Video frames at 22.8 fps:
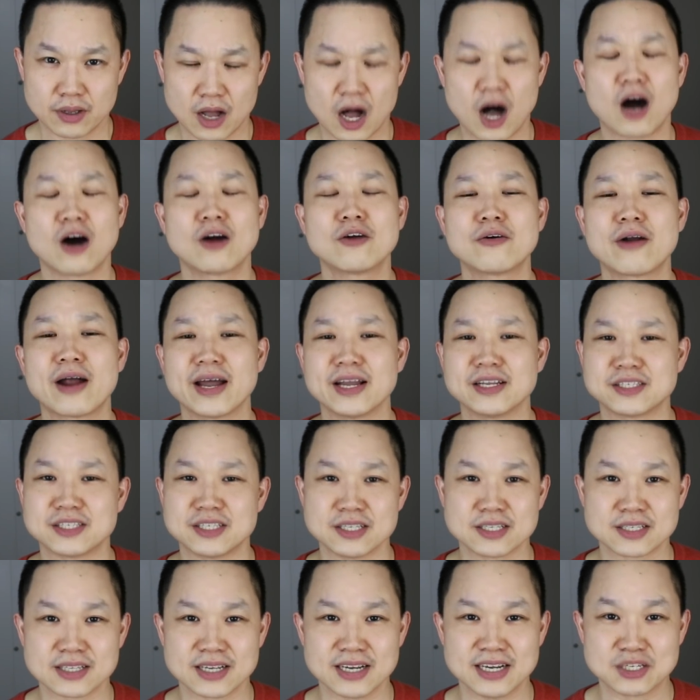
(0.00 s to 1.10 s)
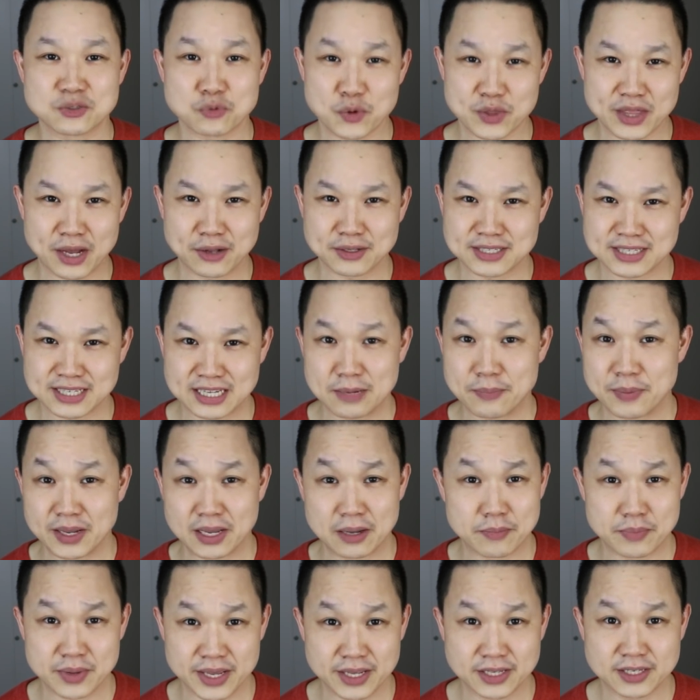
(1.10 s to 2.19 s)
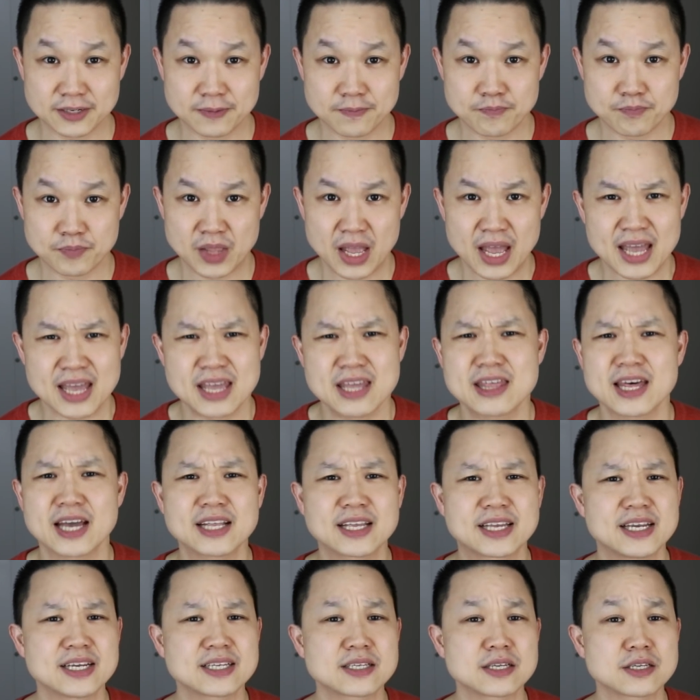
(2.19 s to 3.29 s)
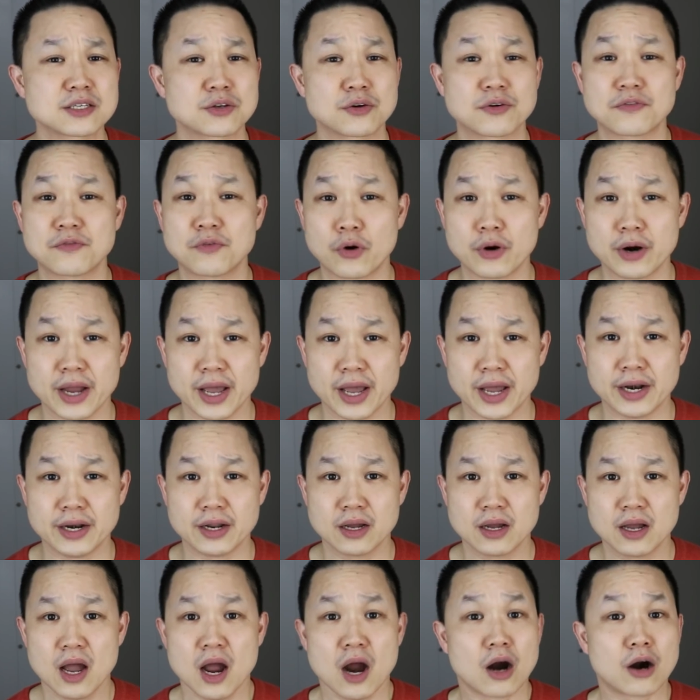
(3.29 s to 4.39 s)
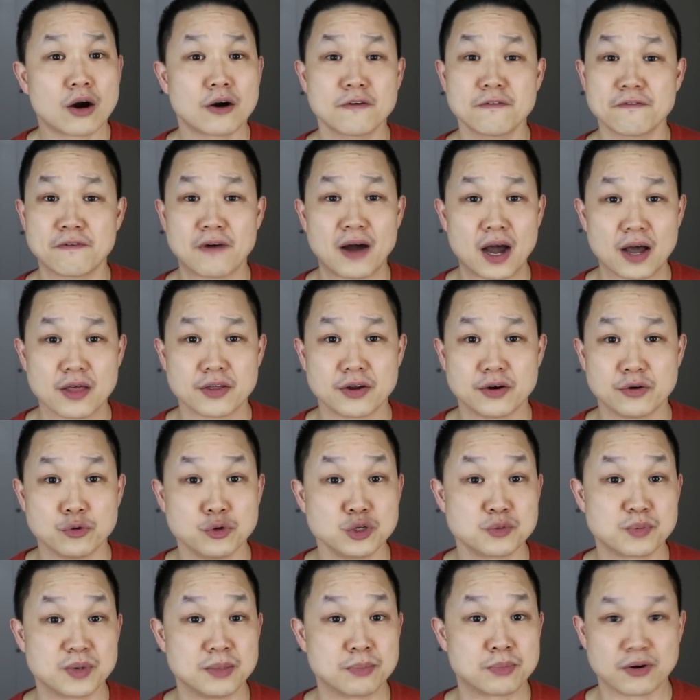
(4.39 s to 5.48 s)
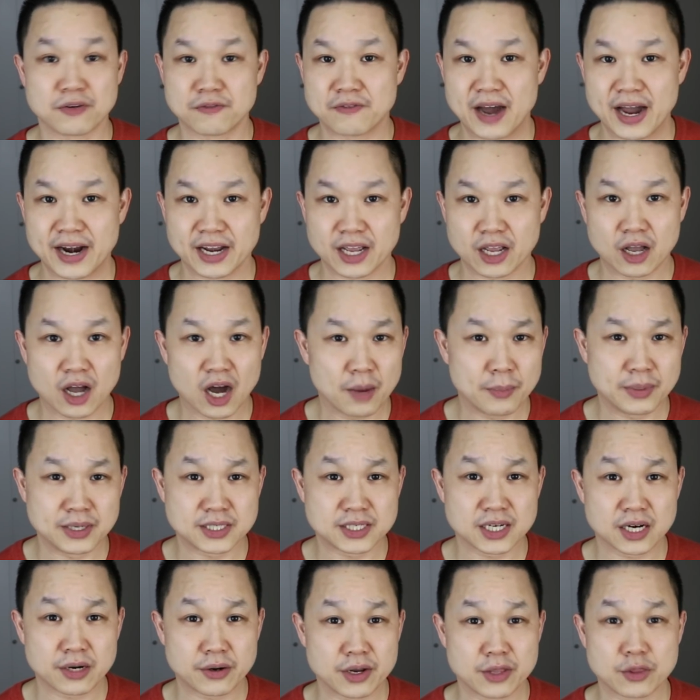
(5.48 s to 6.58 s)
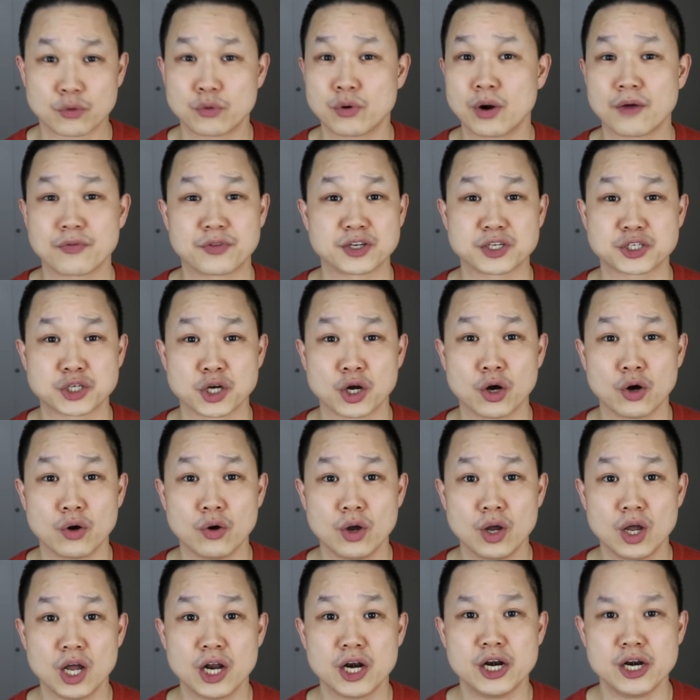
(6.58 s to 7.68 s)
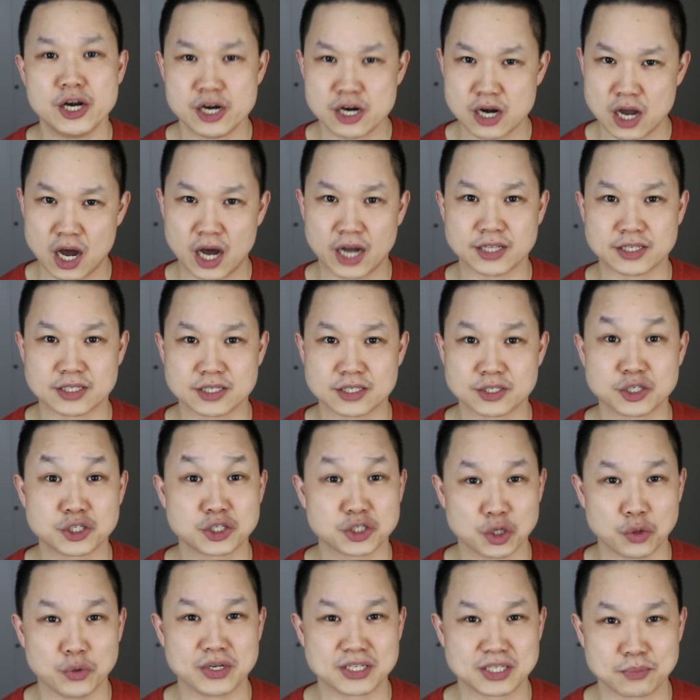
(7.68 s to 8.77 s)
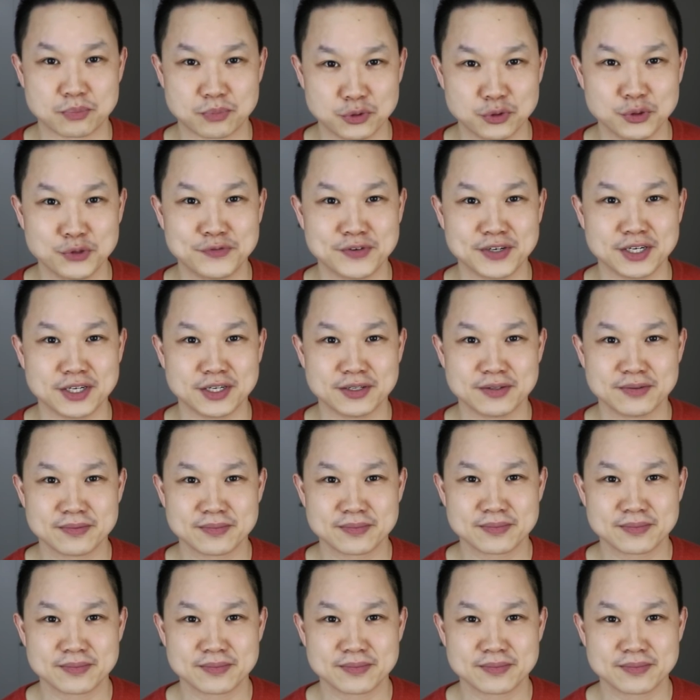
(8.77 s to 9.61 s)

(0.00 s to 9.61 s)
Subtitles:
"Alright," she says without skipping a beat. He then kisses her forehead. Her father, who's been providing commentary throughout the show, nods to show his approval.